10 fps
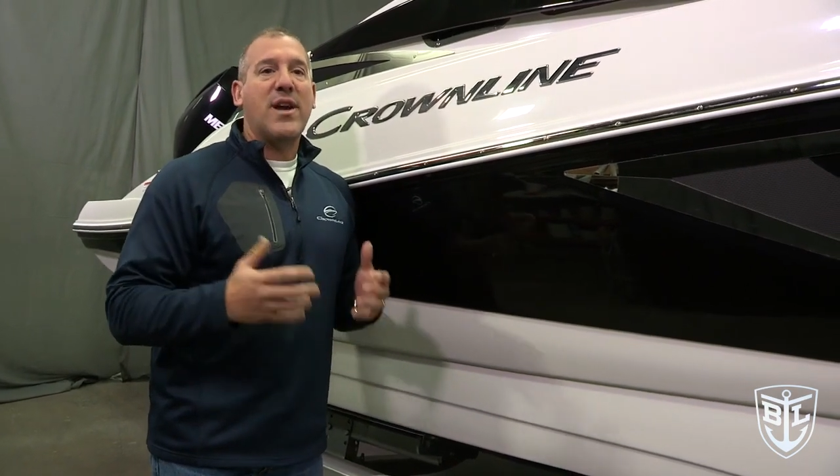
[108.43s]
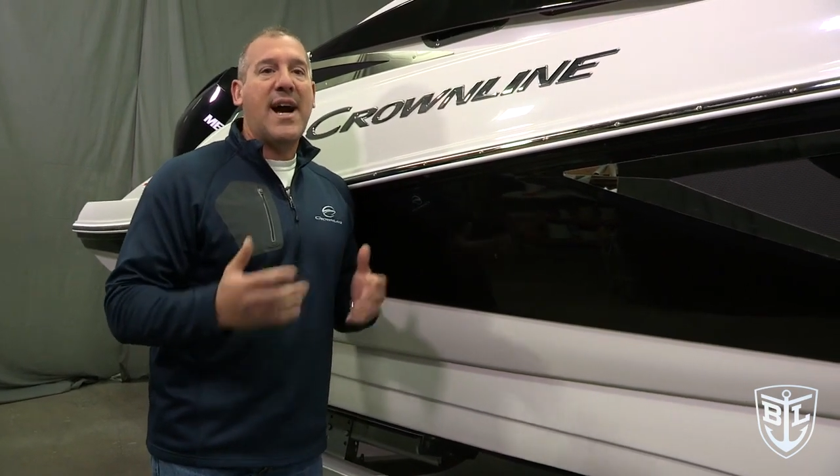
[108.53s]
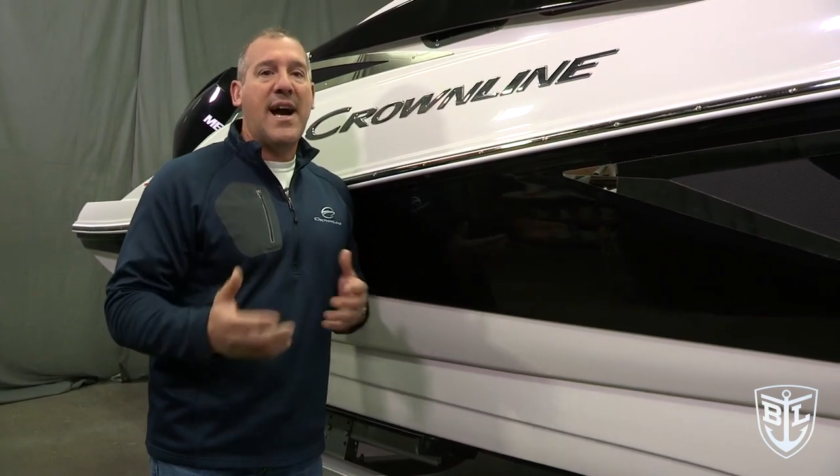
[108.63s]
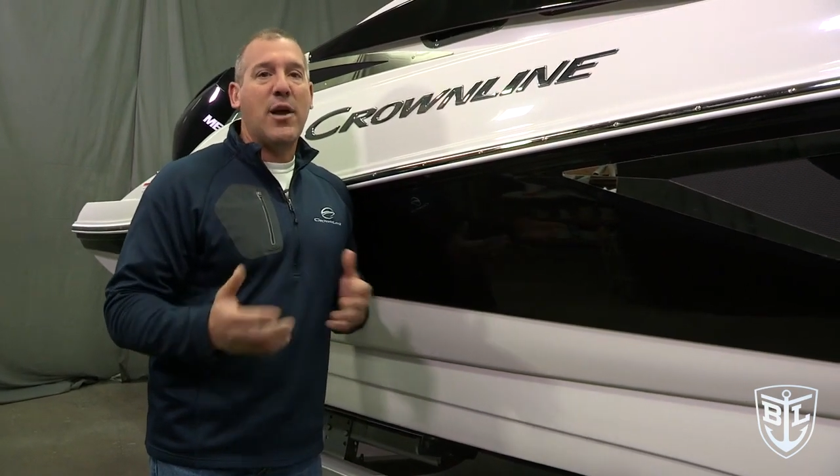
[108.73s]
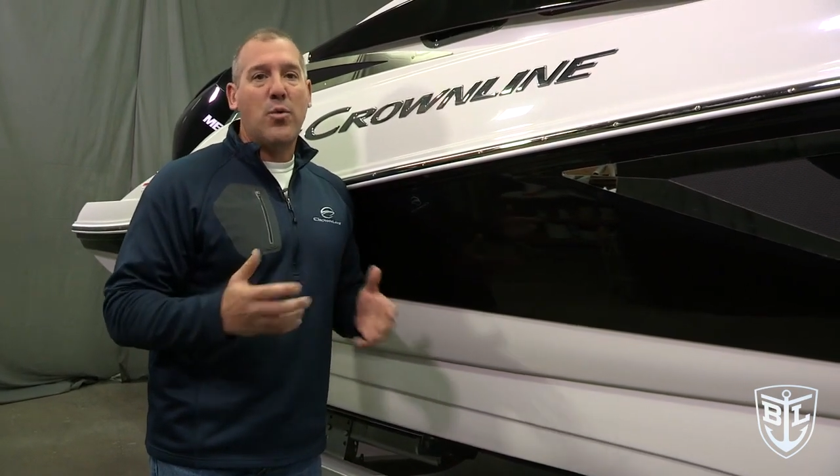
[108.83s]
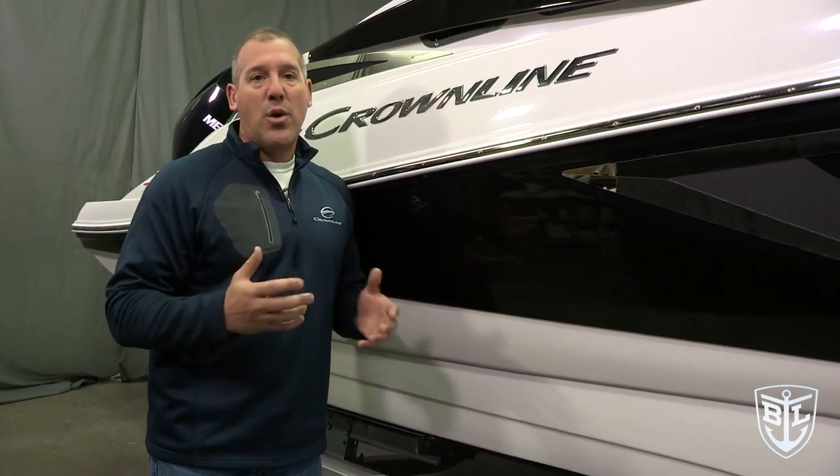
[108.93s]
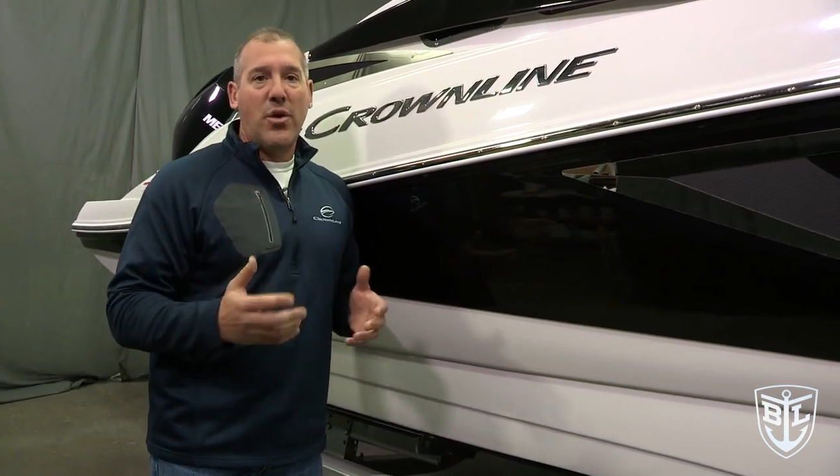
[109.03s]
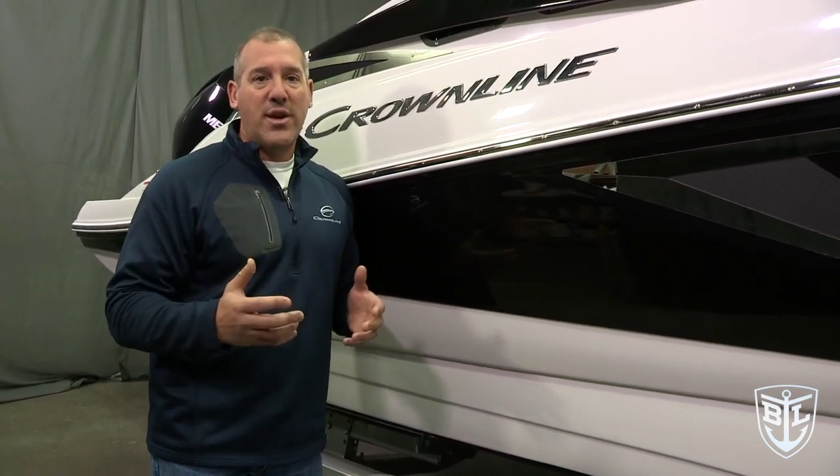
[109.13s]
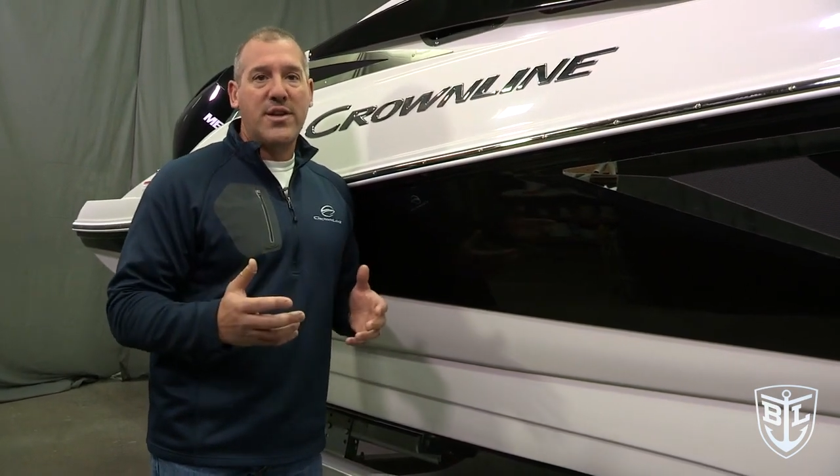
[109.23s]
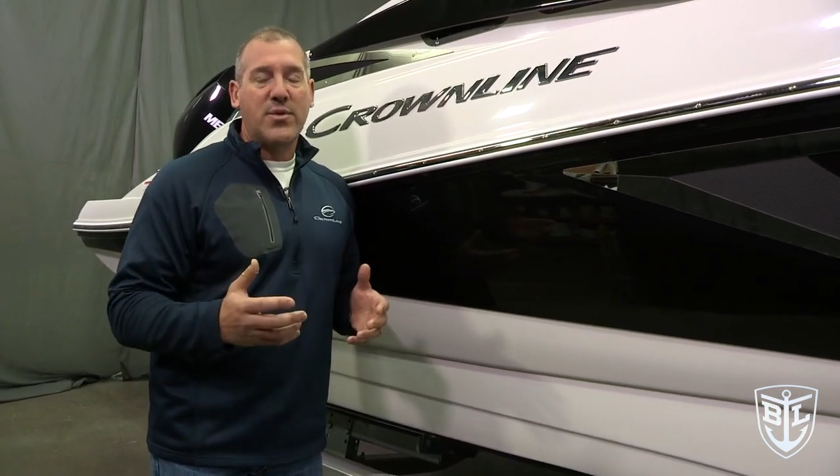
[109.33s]
high
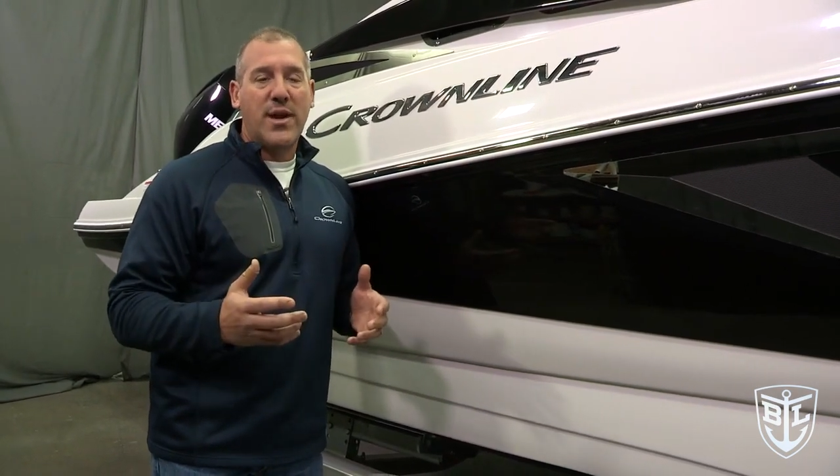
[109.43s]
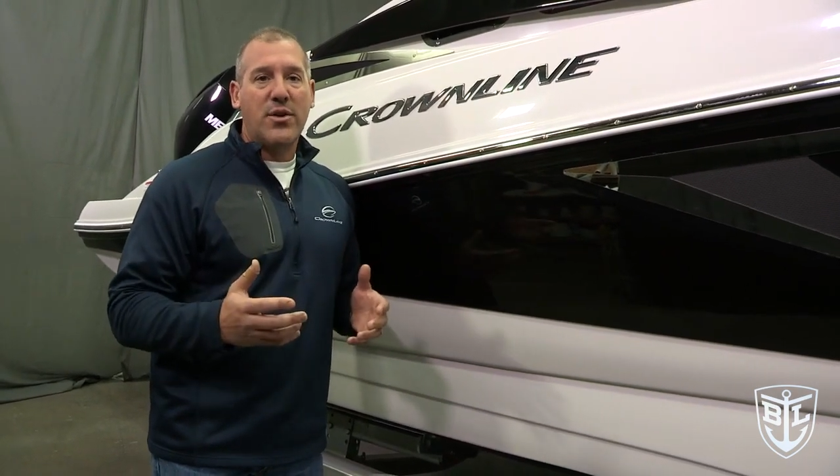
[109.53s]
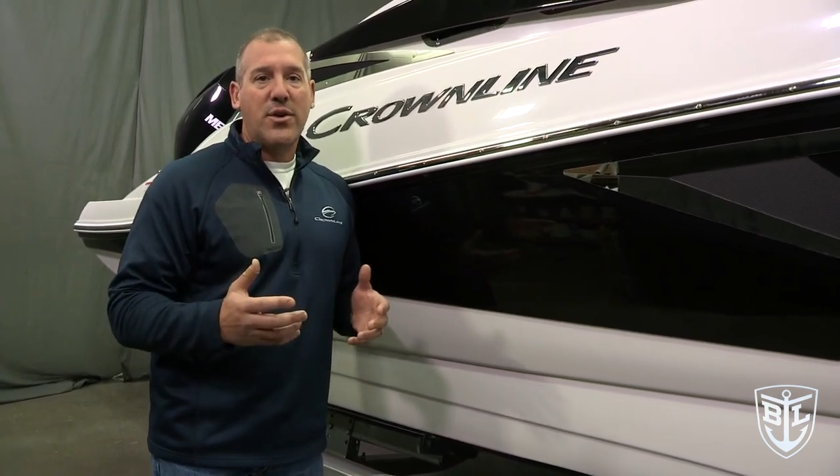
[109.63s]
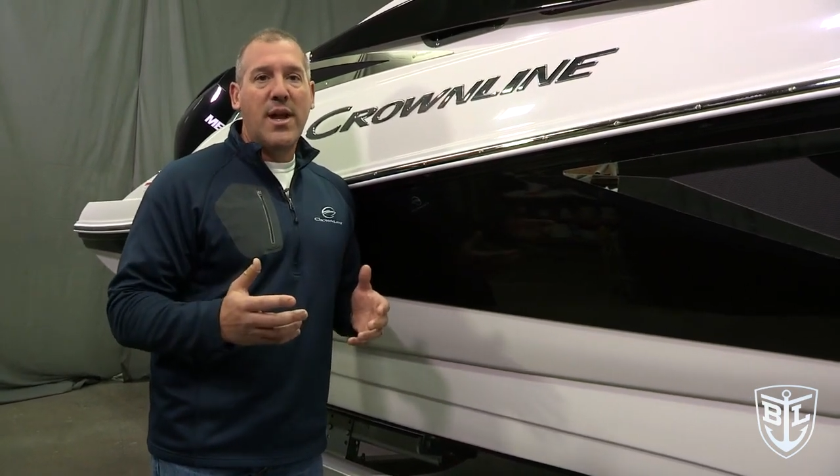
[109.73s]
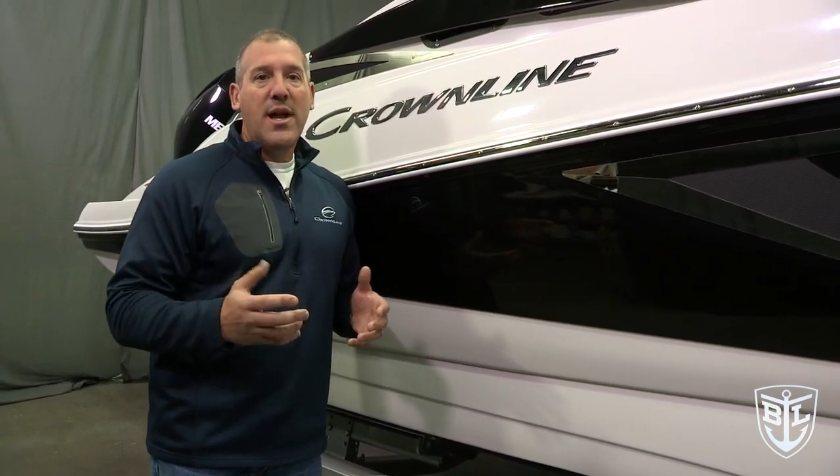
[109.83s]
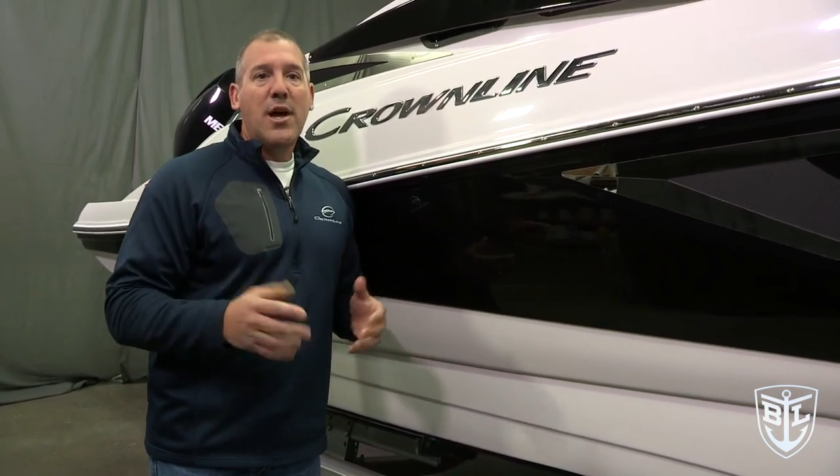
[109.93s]
quality trailer,